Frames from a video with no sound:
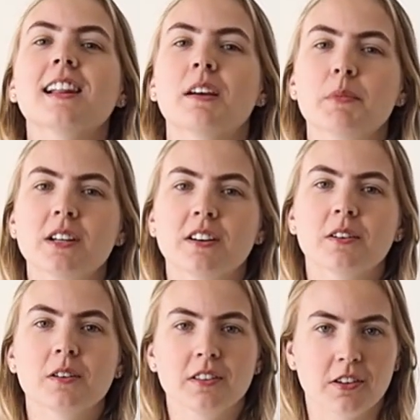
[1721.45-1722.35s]
Let me
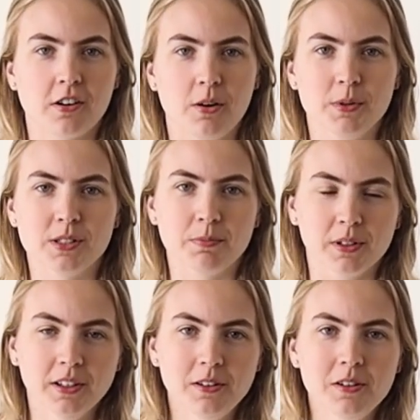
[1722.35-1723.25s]
know in the comments
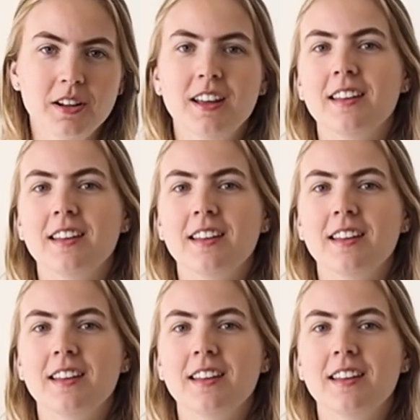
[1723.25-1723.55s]
below.